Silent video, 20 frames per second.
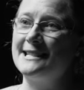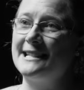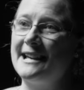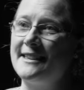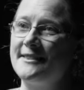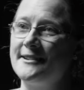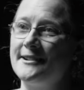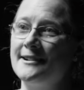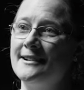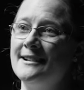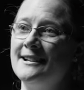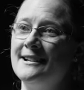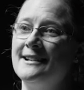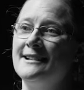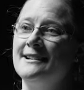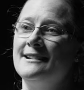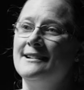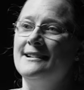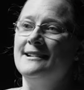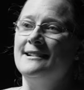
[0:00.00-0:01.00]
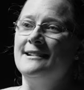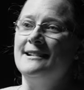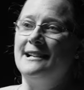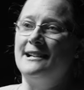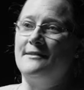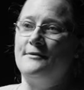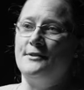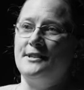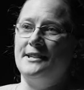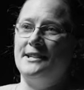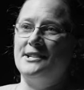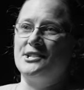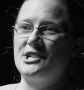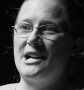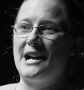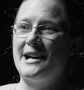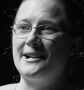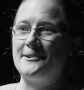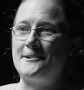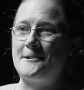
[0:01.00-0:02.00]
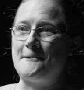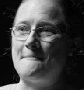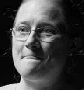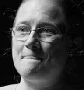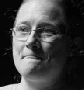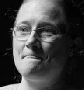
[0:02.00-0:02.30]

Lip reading: together, everything shattered.